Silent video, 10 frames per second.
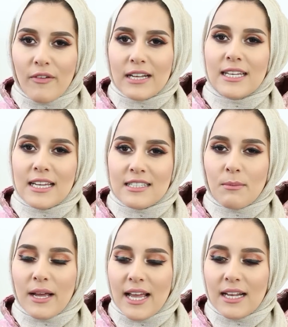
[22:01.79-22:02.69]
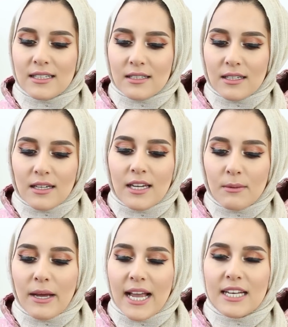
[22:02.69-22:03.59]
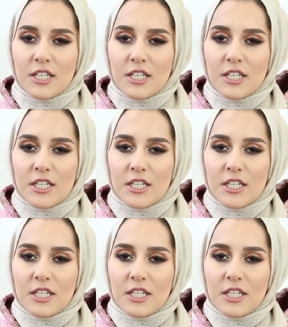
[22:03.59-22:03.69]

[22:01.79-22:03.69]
fat day is in my head. In my head,